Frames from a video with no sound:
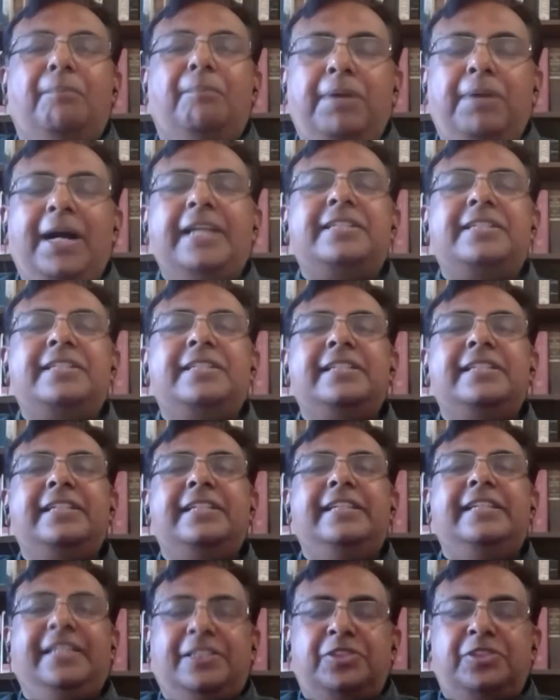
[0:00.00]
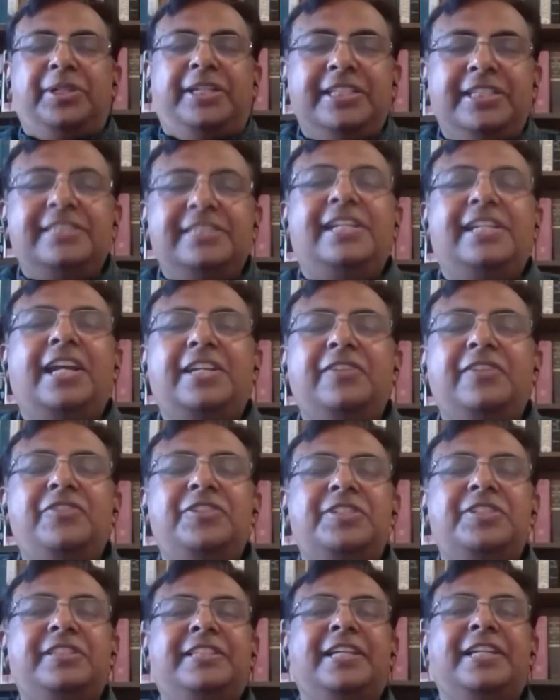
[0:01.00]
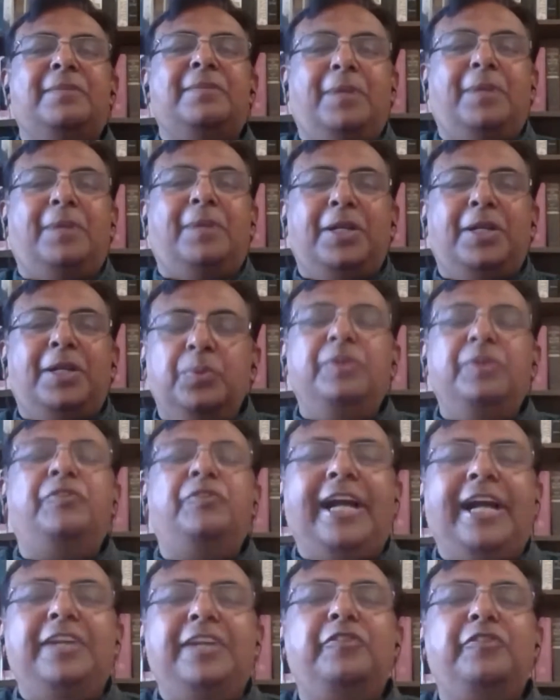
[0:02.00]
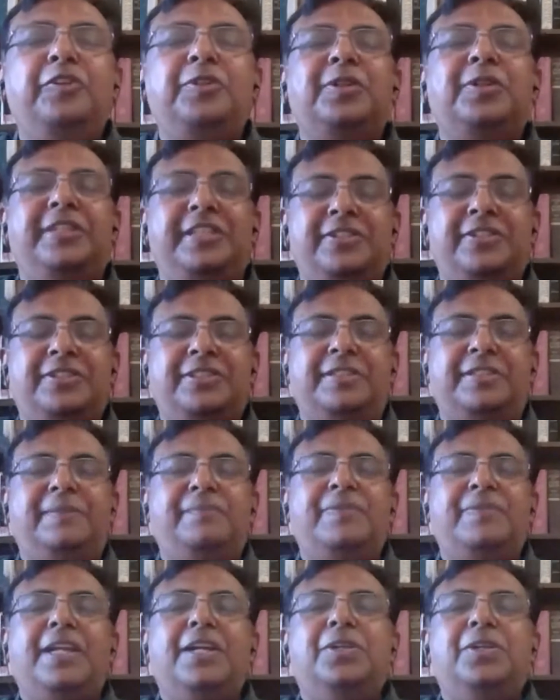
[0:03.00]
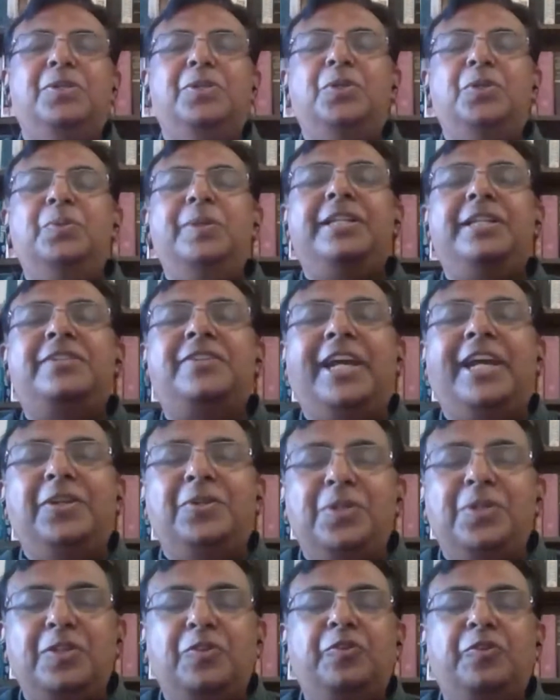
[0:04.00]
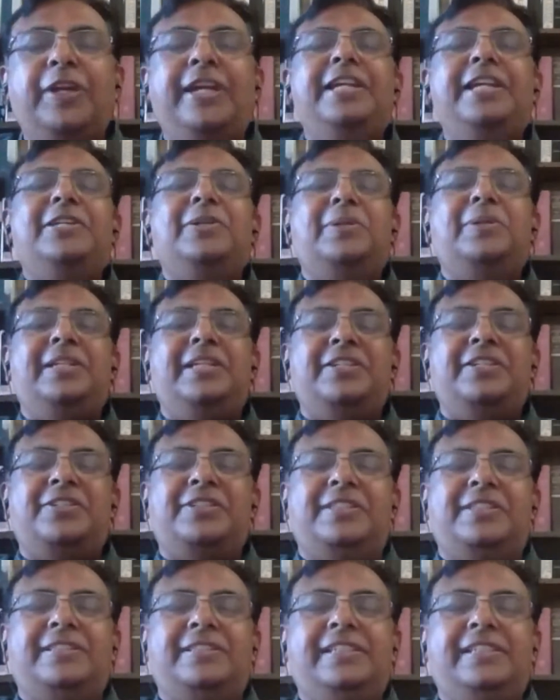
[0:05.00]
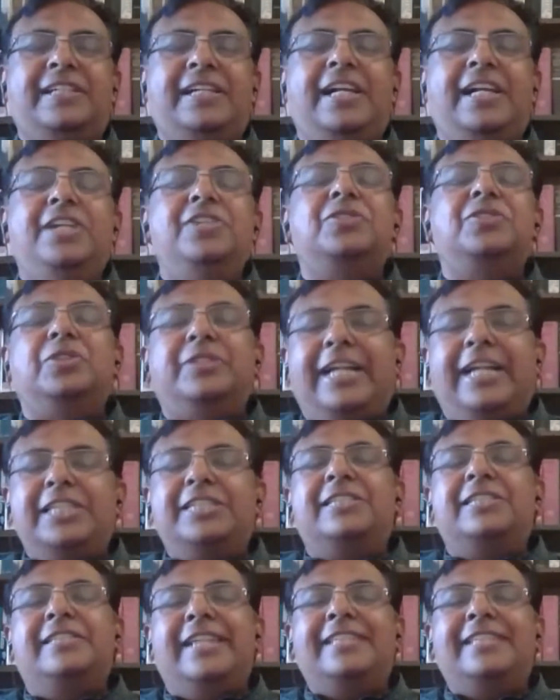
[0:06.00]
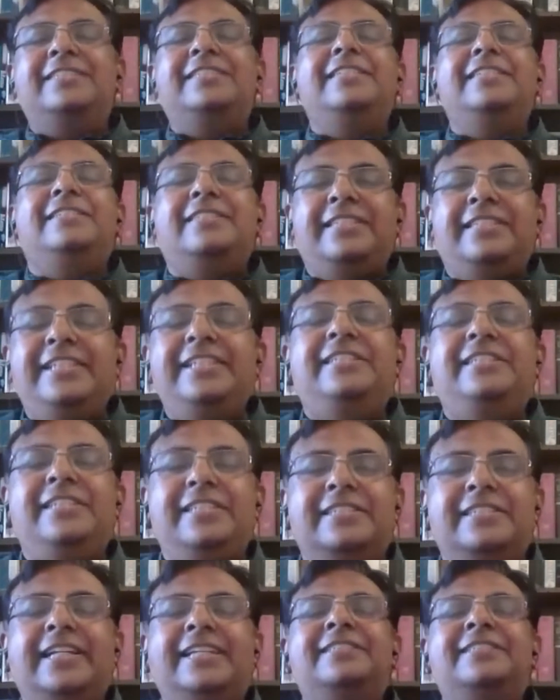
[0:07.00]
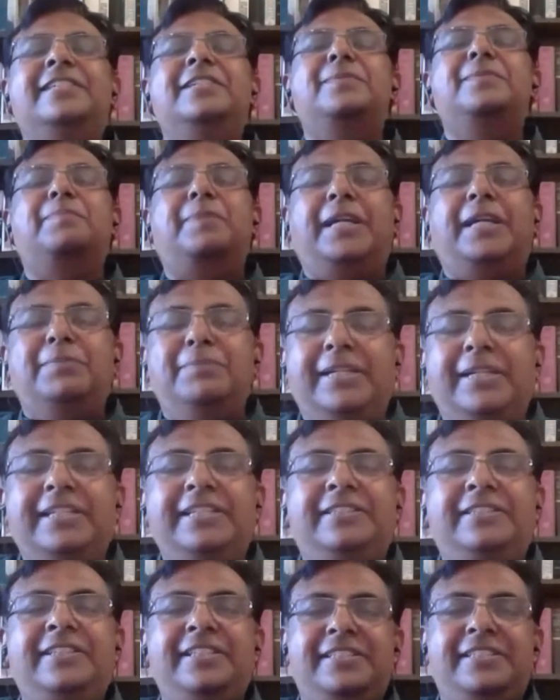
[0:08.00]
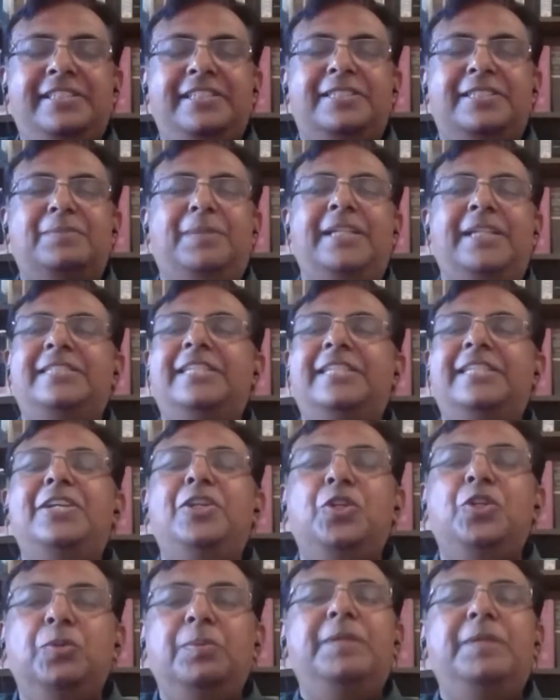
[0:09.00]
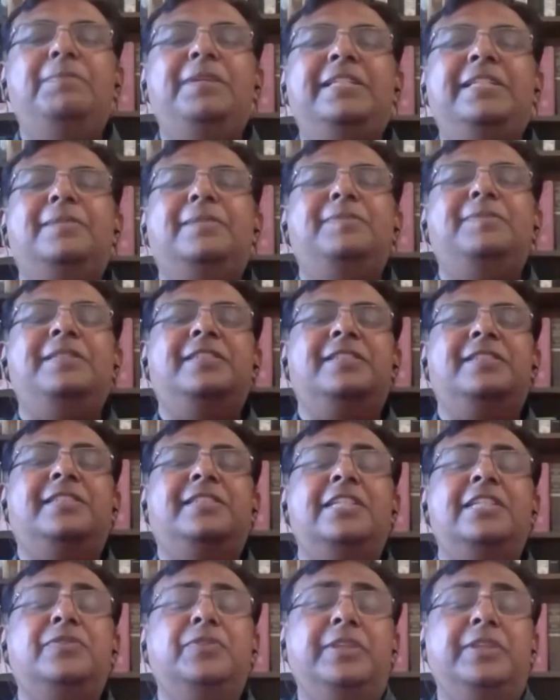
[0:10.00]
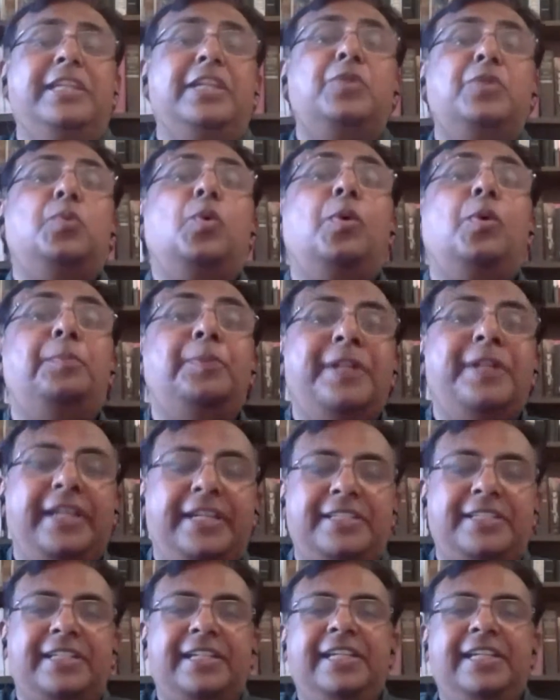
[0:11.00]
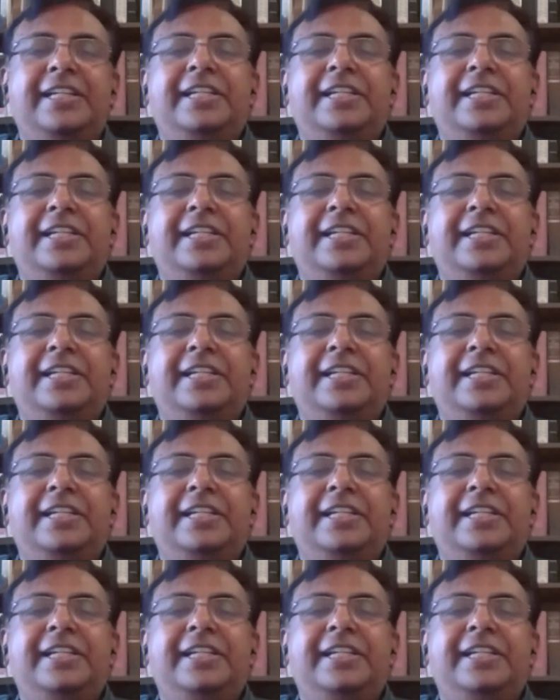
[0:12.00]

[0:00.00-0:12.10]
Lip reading: But so it is an artificial thing, but you will fight for your nation. You will try to defend your nation. So that's his thesis. That's his primary thesis. By saying human beings have been successful, they cooperate.